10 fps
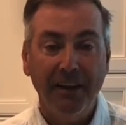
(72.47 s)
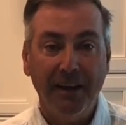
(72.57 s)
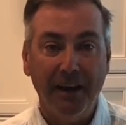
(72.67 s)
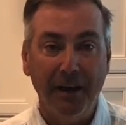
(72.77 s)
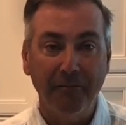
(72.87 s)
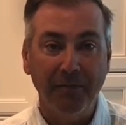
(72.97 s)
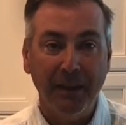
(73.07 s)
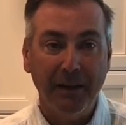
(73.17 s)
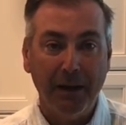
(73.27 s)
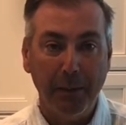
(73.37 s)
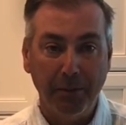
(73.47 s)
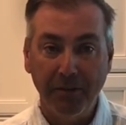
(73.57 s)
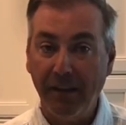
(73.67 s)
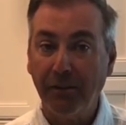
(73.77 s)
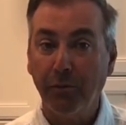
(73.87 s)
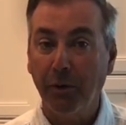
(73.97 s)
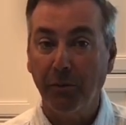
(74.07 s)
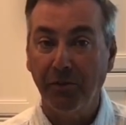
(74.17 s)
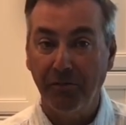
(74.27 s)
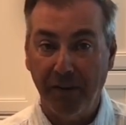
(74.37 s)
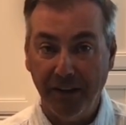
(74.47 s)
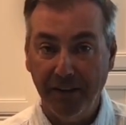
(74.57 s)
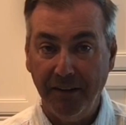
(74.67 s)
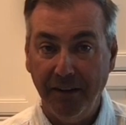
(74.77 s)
I believe that's where it was invented.